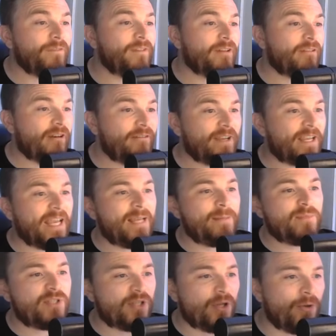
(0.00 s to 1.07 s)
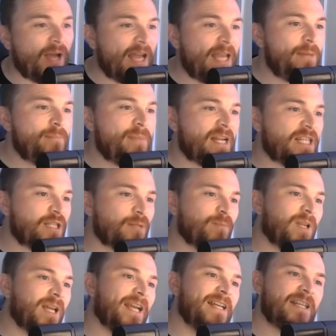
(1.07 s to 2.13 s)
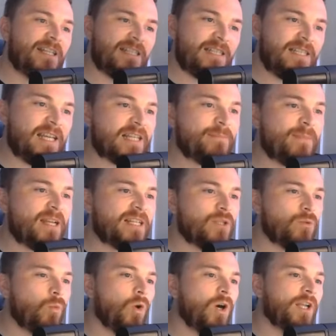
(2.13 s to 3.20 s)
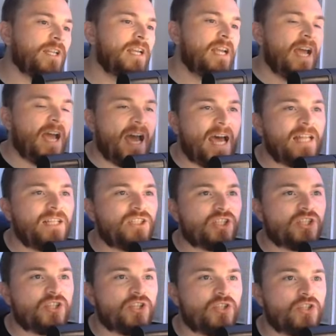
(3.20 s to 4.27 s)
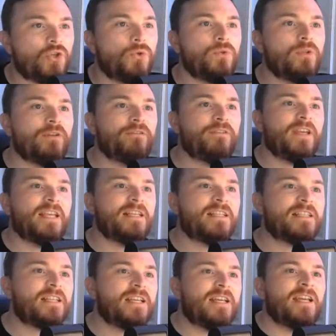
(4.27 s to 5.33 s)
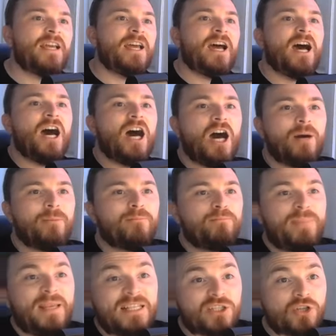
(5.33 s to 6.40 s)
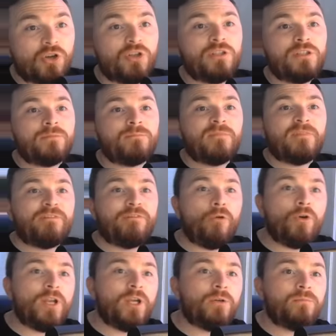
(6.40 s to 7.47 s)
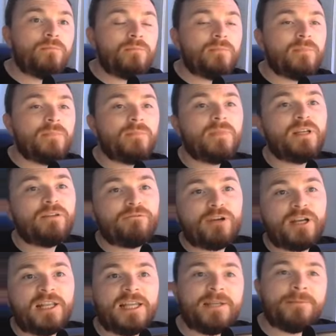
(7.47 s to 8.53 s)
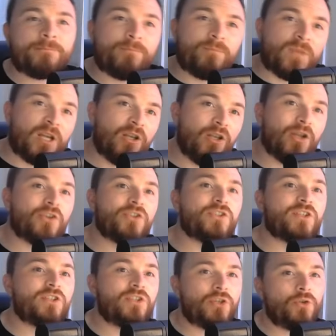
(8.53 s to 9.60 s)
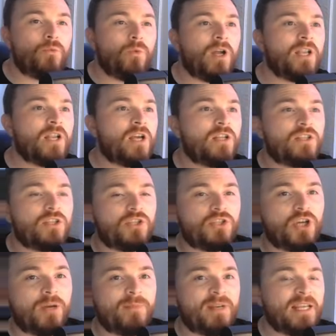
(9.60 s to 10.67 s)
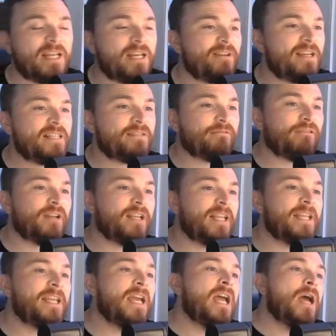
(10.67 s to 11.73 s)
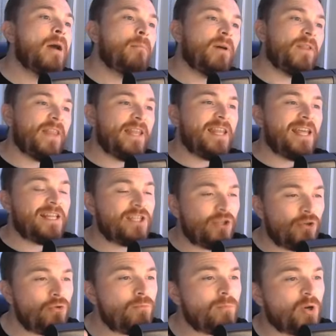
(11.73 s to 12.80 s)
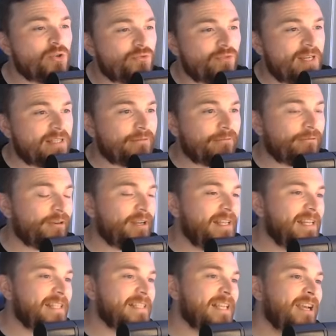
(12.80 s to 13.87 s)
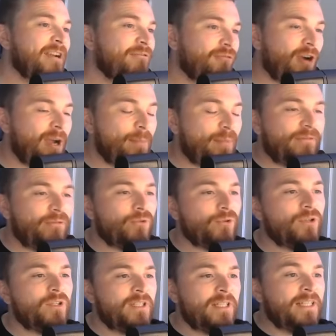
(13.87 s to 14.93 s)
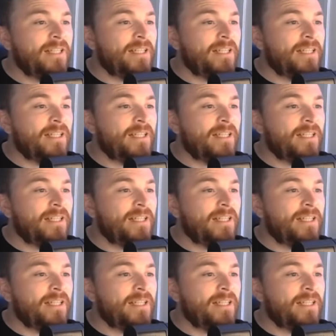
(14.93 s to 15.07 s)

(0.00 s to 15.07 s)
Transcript: of their other games. So 8 matches played, 6 matches won, and just the 2 defeats. Beat Scotland 4-0 in a friendly, lost 2-1 to Germany in a recent friendly. But then their 2 most recent friendlies, right before